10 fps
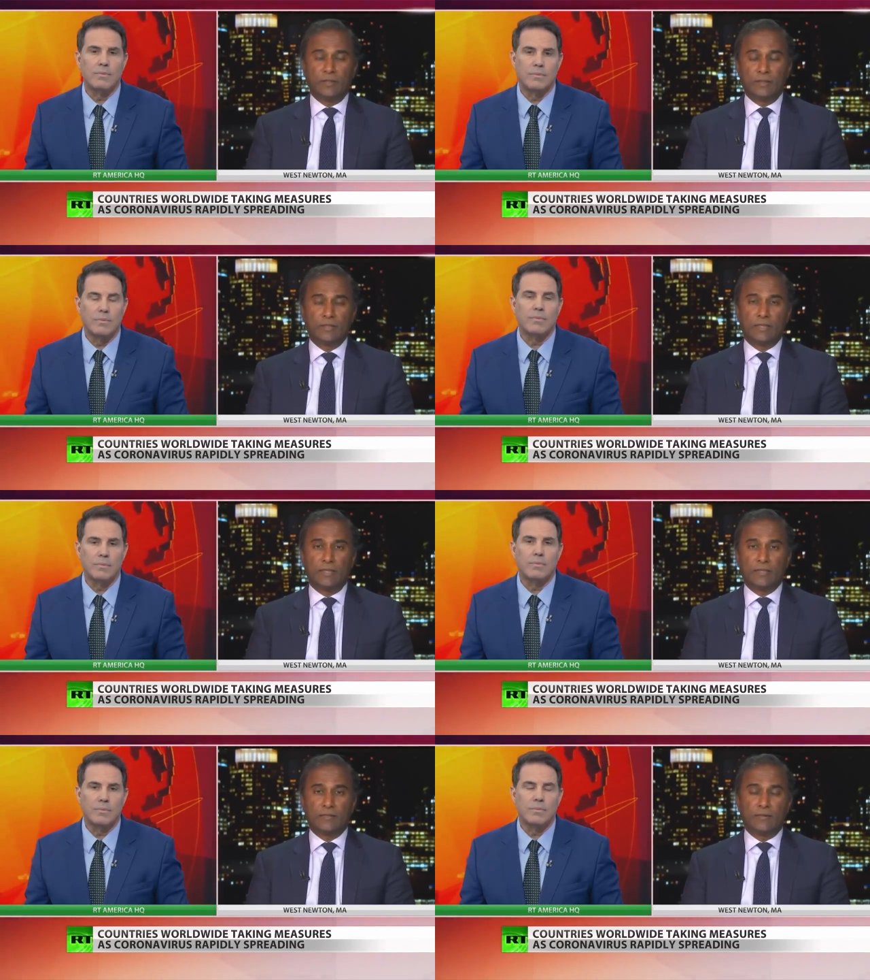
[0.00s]
Speaker 1: In this
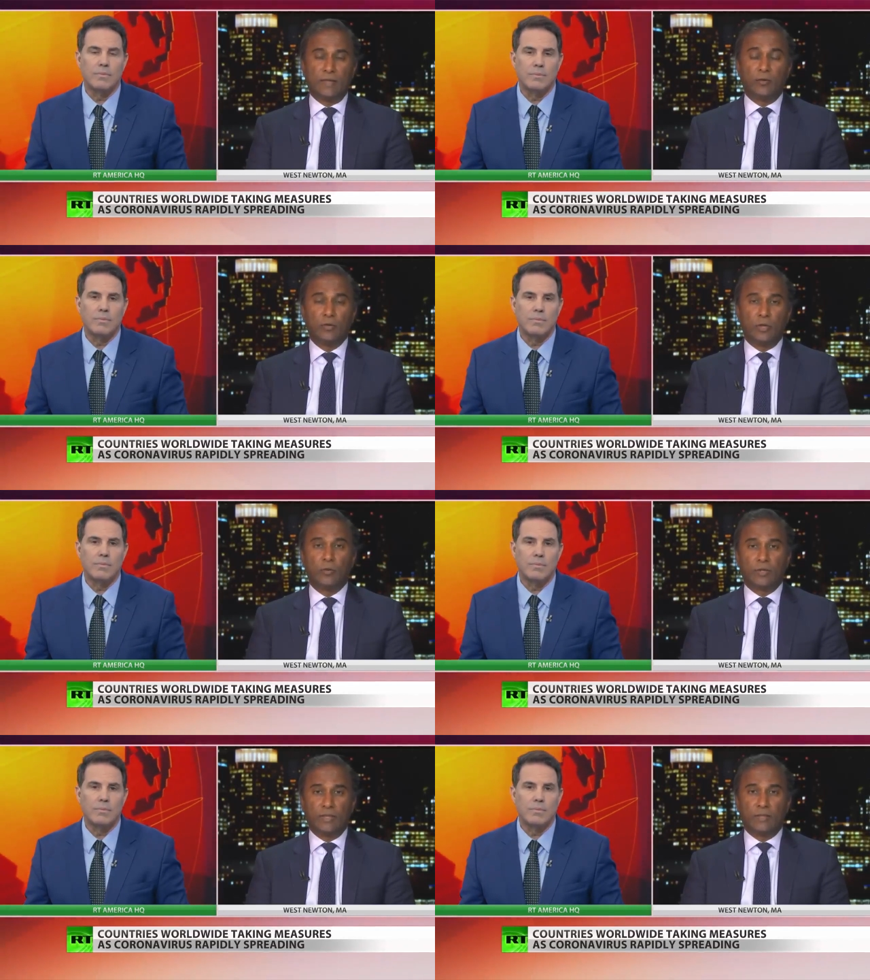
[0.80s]
case, they don't know
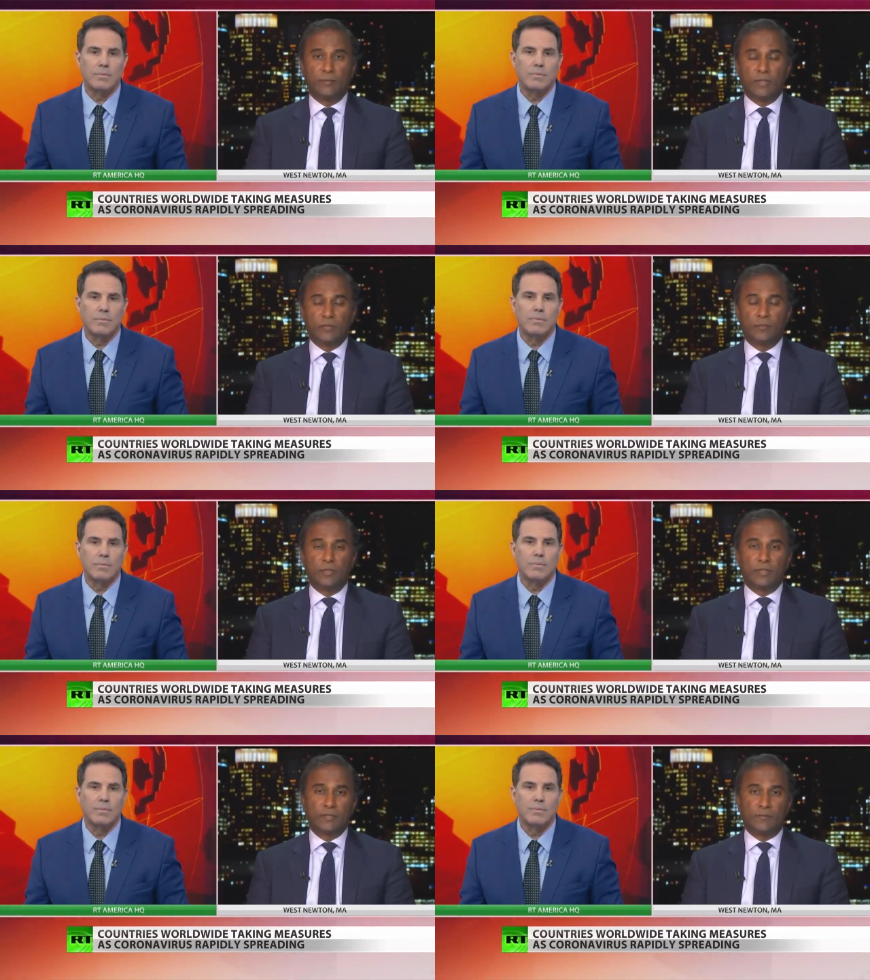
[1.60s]
what the incubation
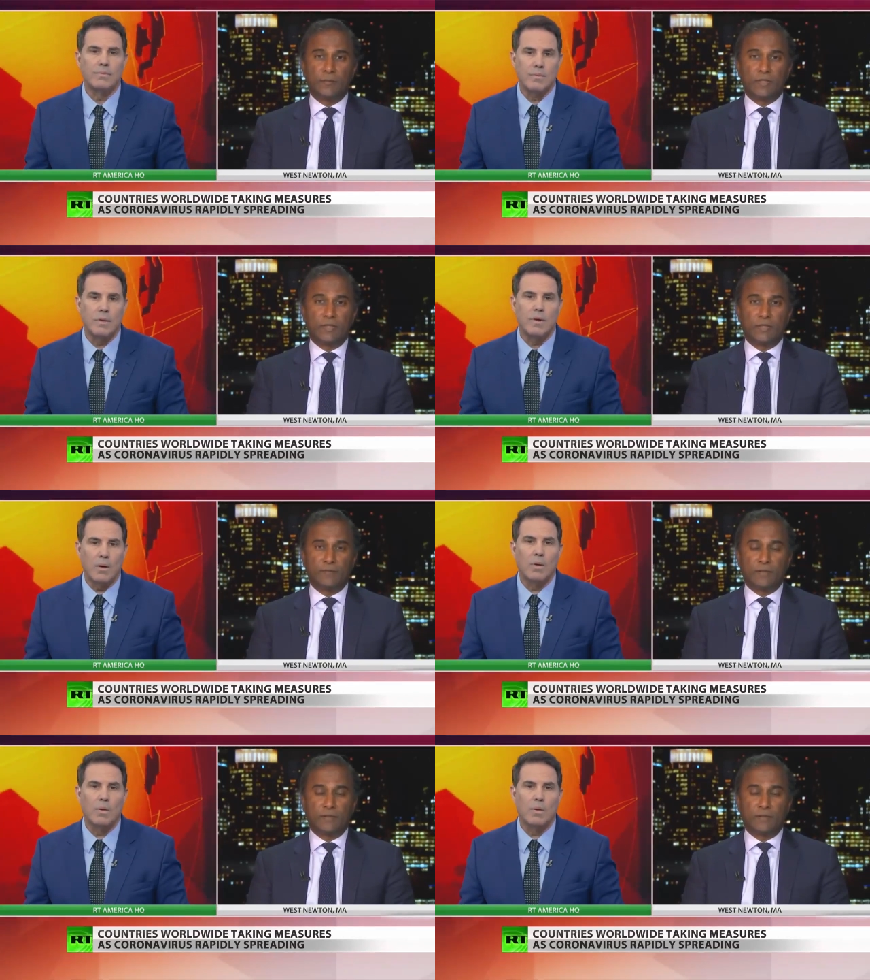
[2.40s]
period is from the scientific